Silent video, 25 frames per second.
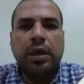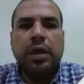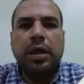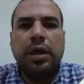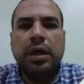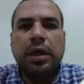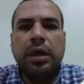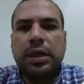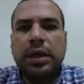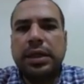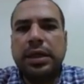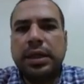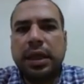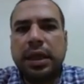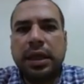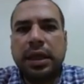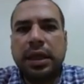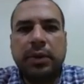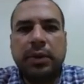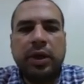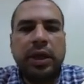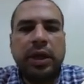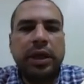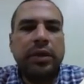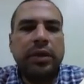
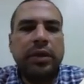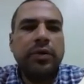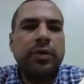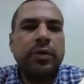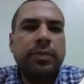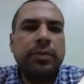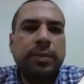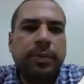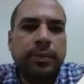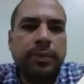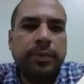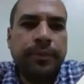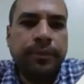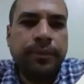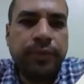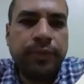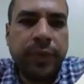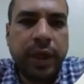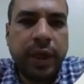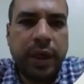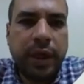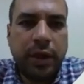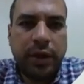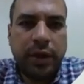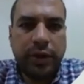Assalamu alaikum.
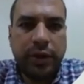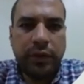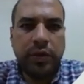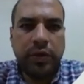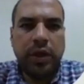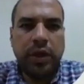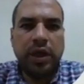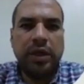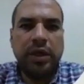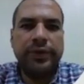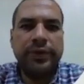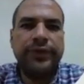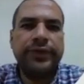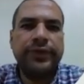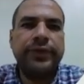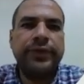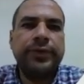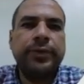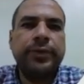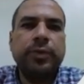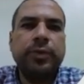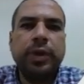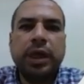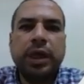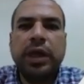How are you guys?
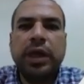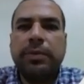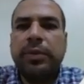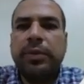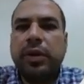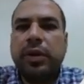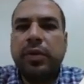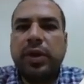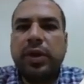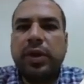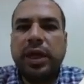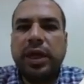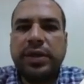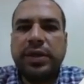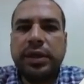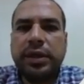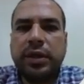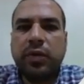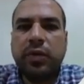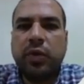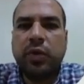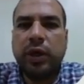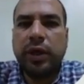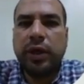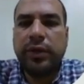Welcome to this
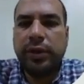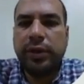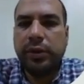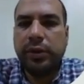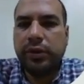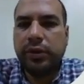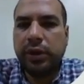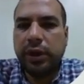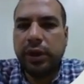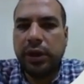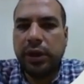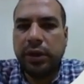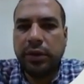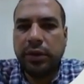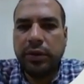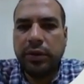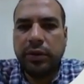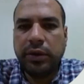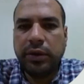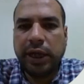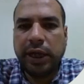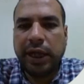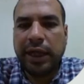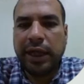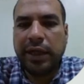quick tutorial
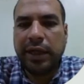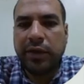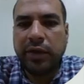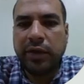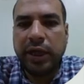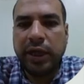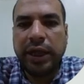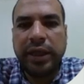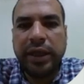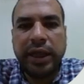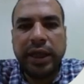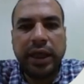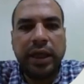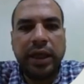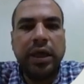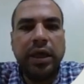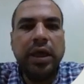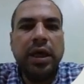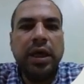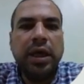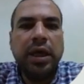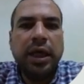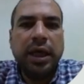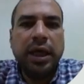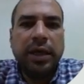on calculating
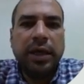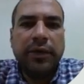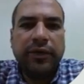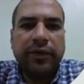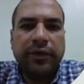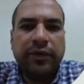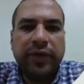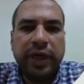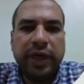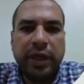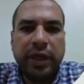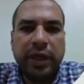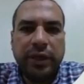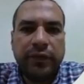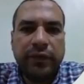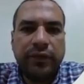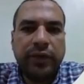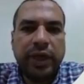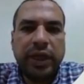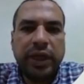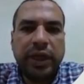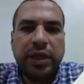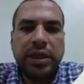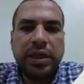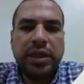failure
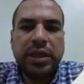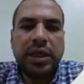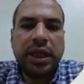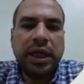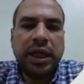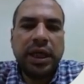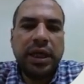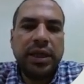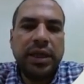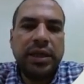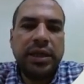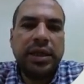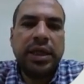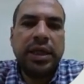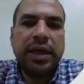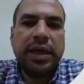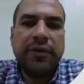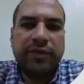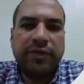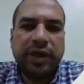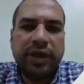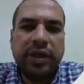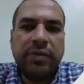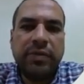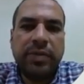rates and
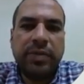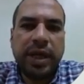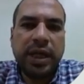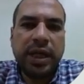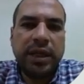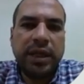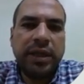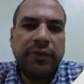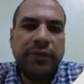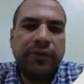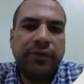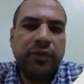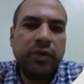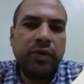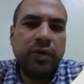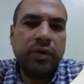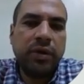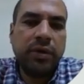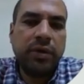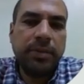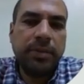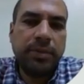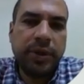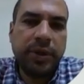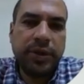availability for
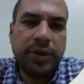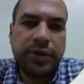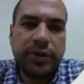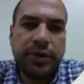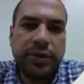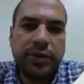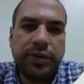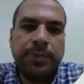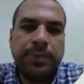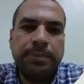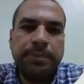compressors.